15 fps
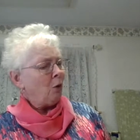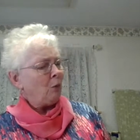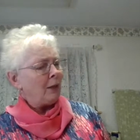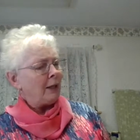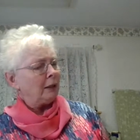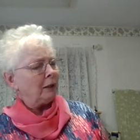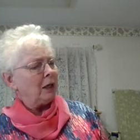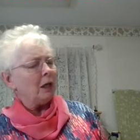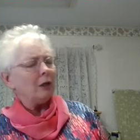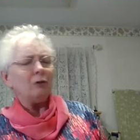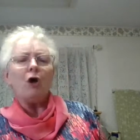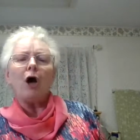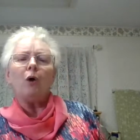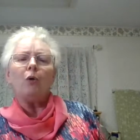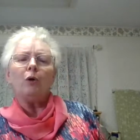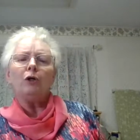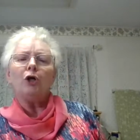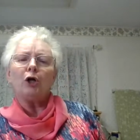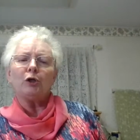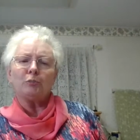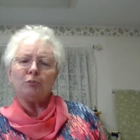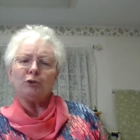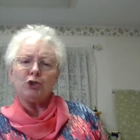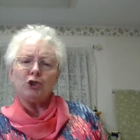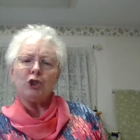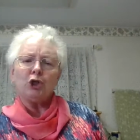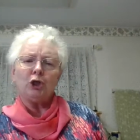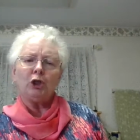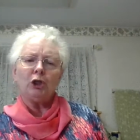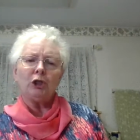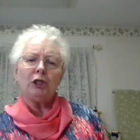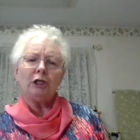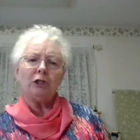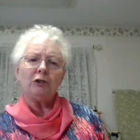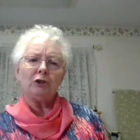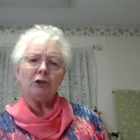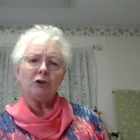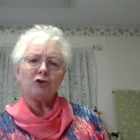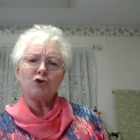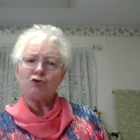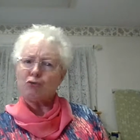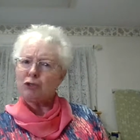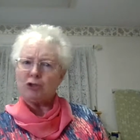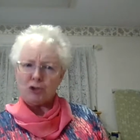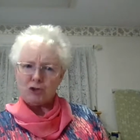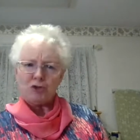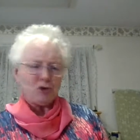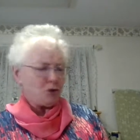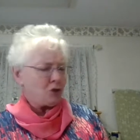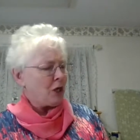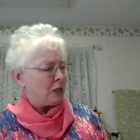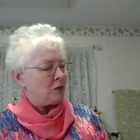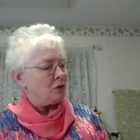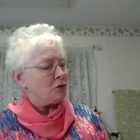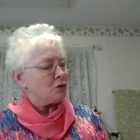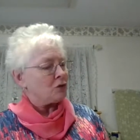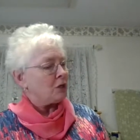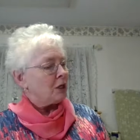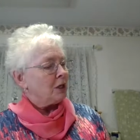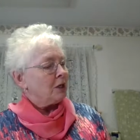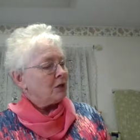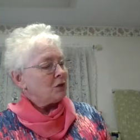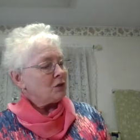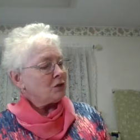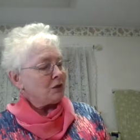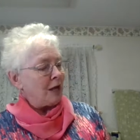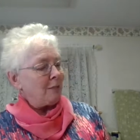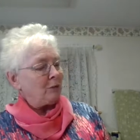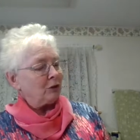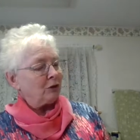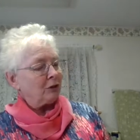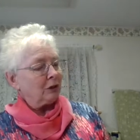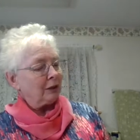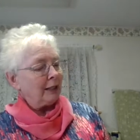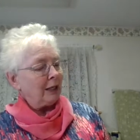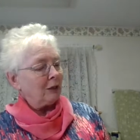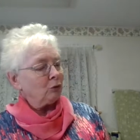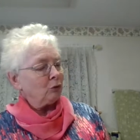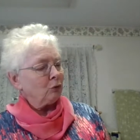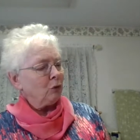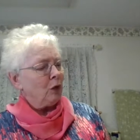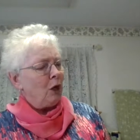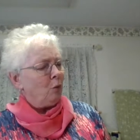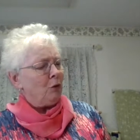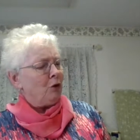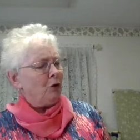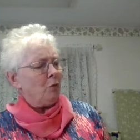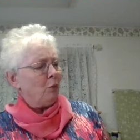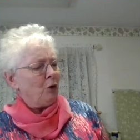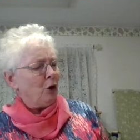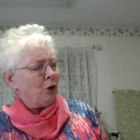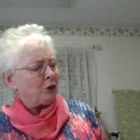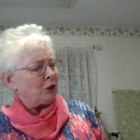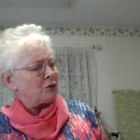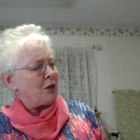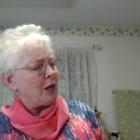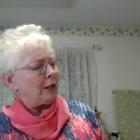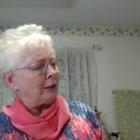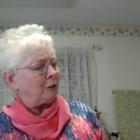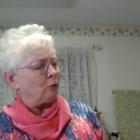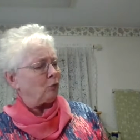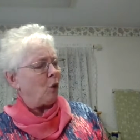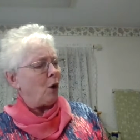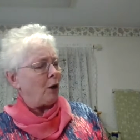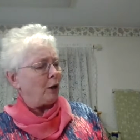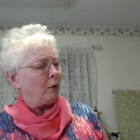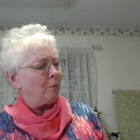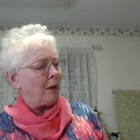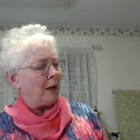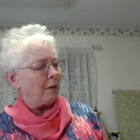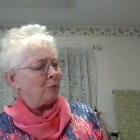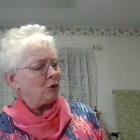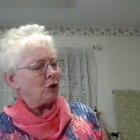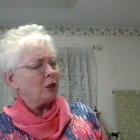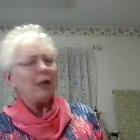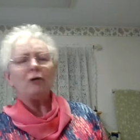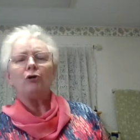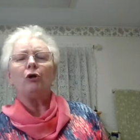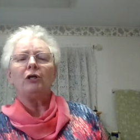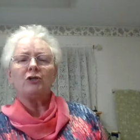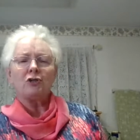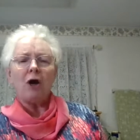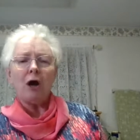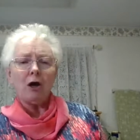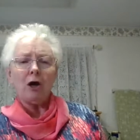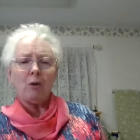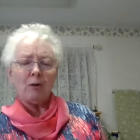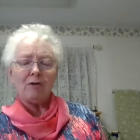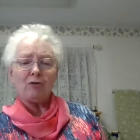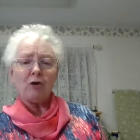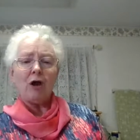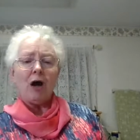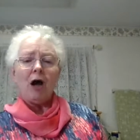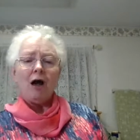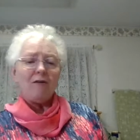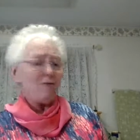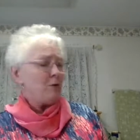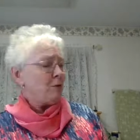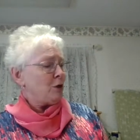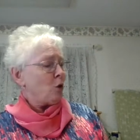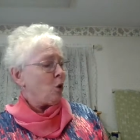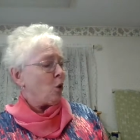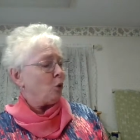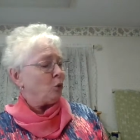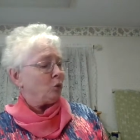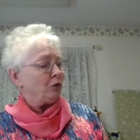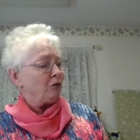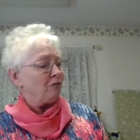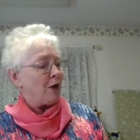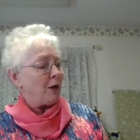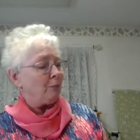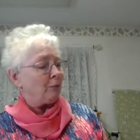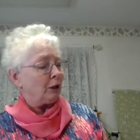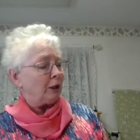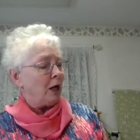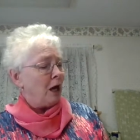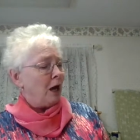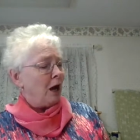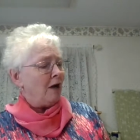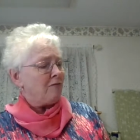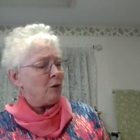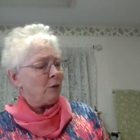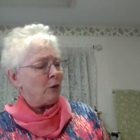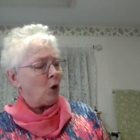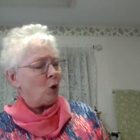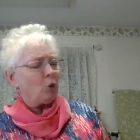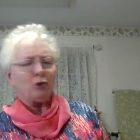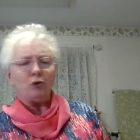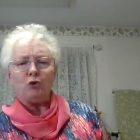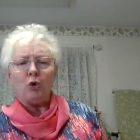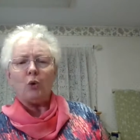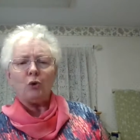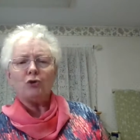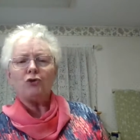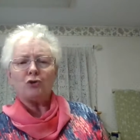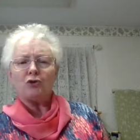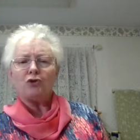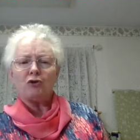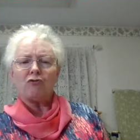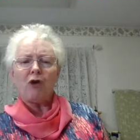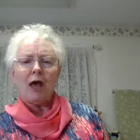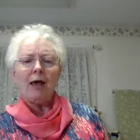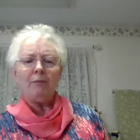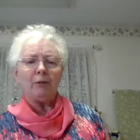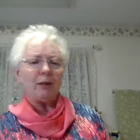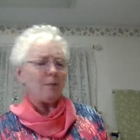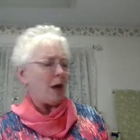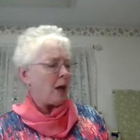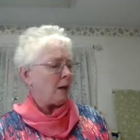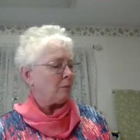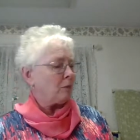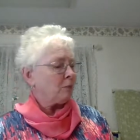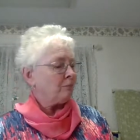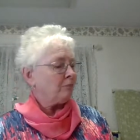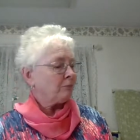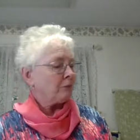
Well, no, not particularly in the strictest sense, stammered Uncle Andrew. We're not exactly royal, ma'am. The Ketterleys are, however, a very old family, a very old Dorsetshire family, ma'am.